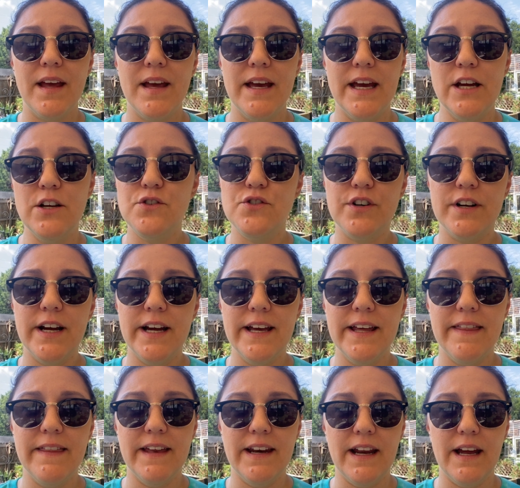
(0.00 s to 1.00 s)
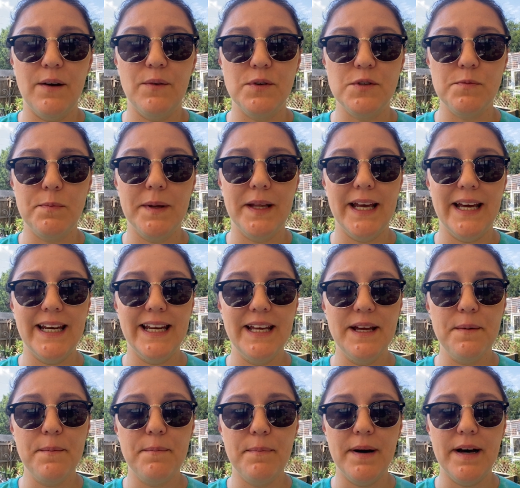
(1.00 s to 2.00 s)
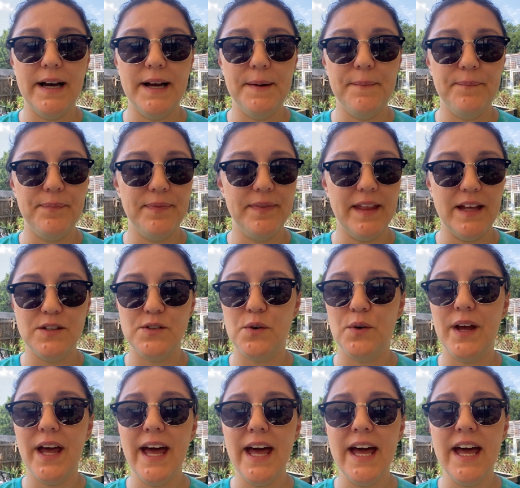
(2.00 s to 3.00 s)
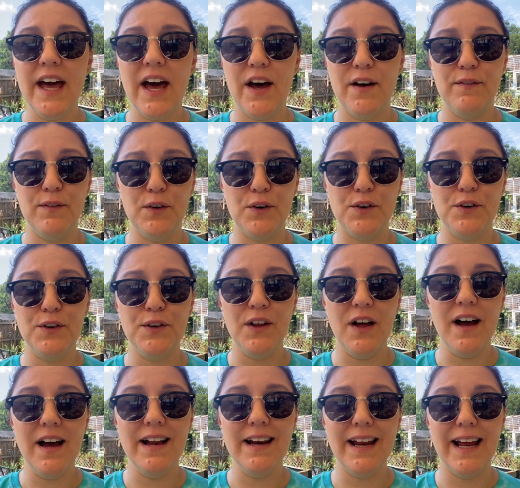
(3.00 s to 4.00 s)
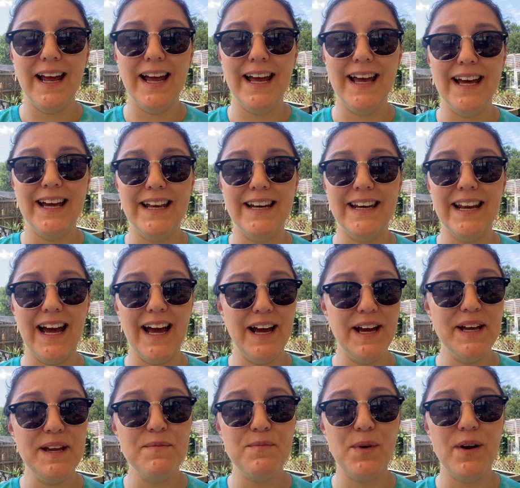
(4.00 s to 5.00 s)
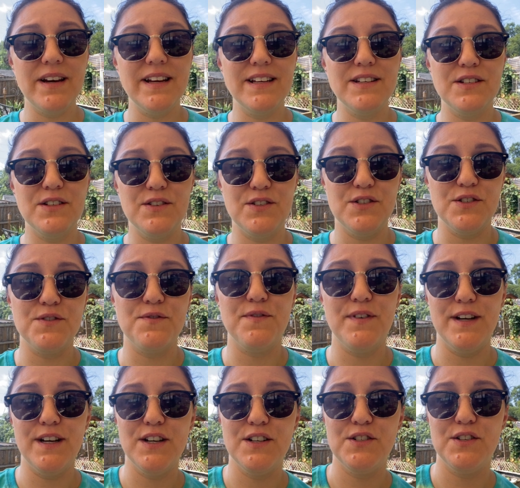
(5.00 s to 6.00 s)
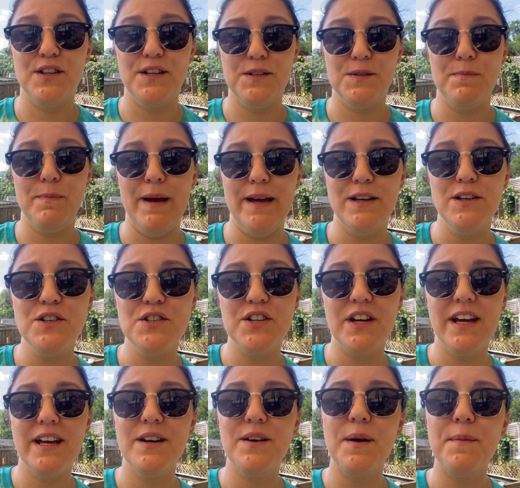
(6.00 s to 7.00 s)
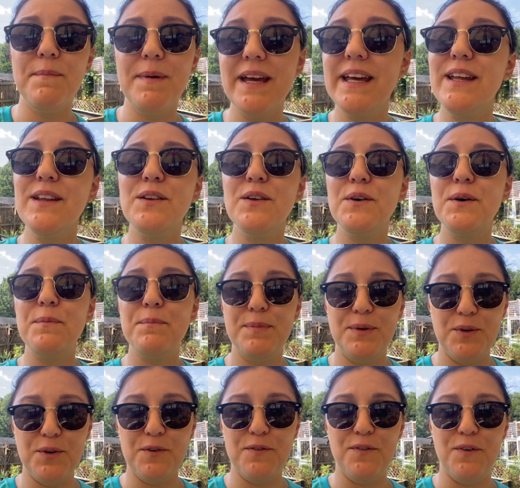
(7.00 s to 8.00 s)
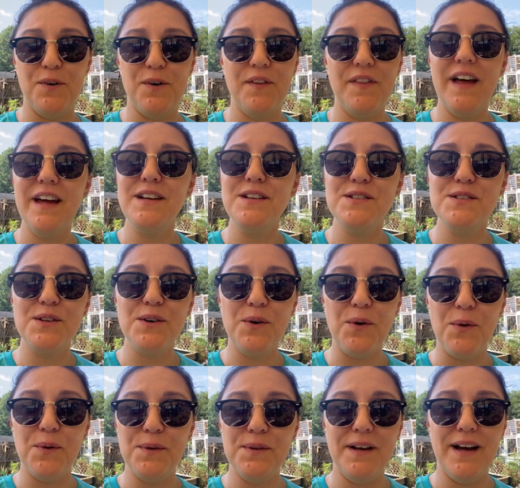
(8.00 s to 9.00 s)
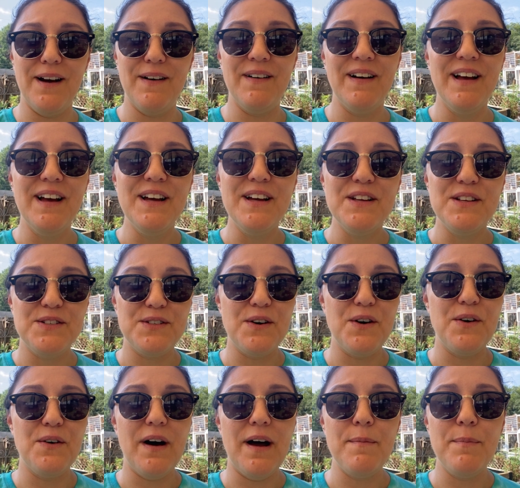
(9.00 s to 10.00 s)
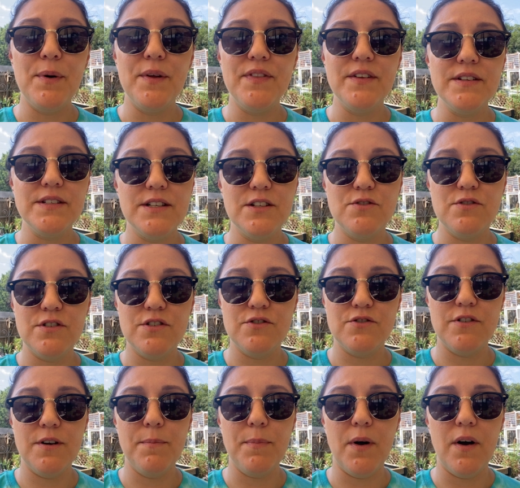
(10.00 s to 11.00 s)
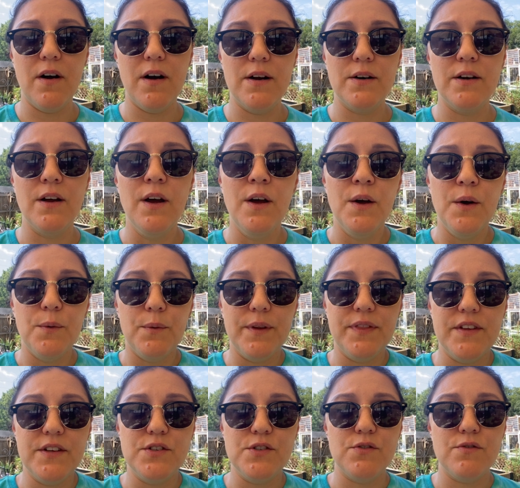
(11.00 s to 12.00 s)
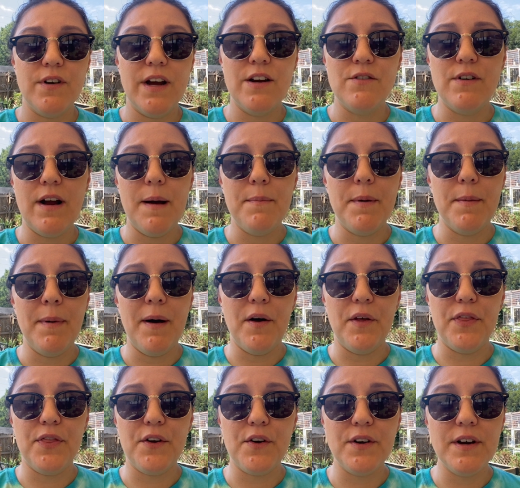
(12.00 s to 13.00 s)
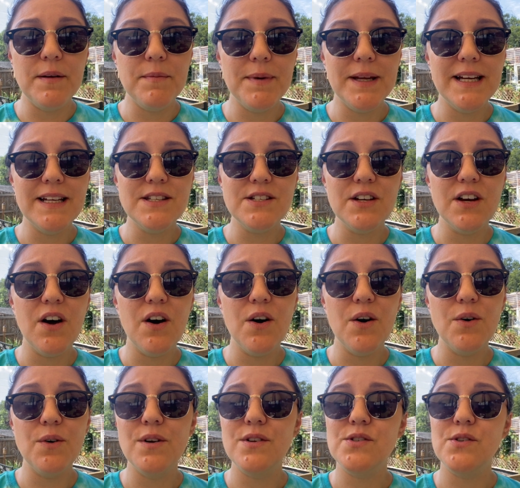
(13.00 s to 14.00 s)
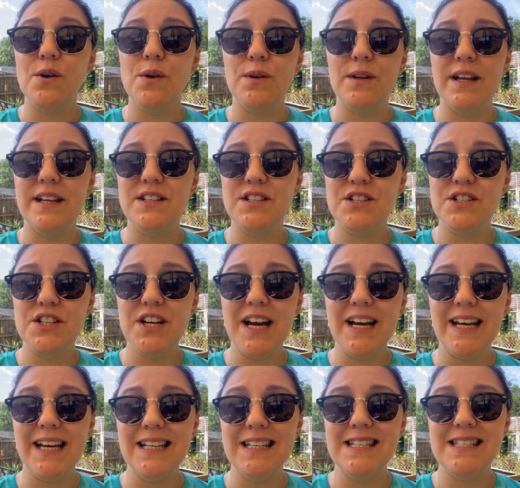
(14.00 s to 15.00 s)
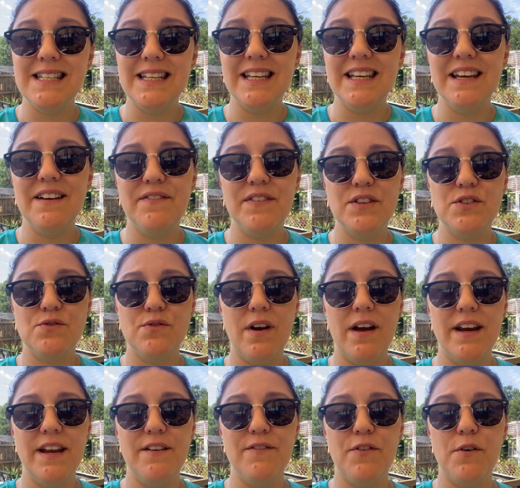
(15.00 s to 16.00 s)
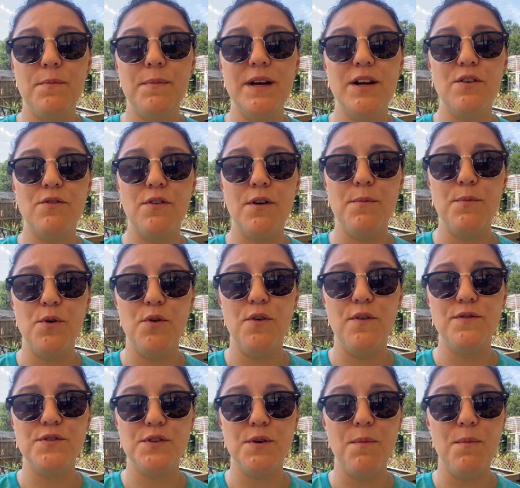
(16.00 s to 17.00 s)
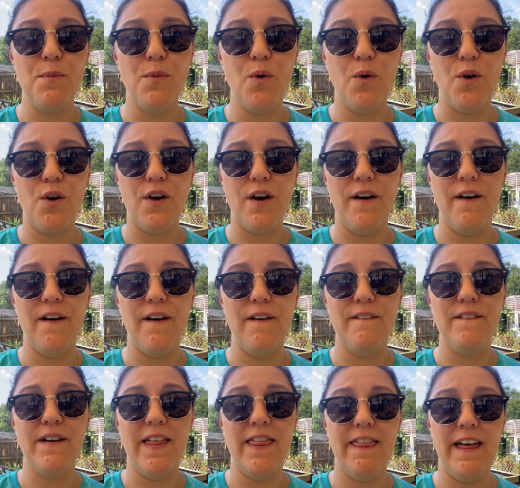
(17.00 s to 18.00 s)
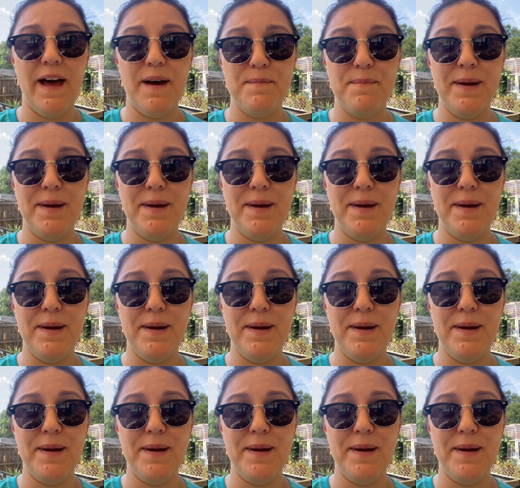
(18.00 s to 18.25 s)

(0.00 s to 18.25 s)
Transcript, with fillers: intricate than I was planning, but that's okay, I've learned a lot and I am ready to just finish this bench and make it look beautiful. That is the goal now. So I put the Citristrip on with the saran wrap about 30 minutes ago. So let's check and see if it's ready for me to remove some more of that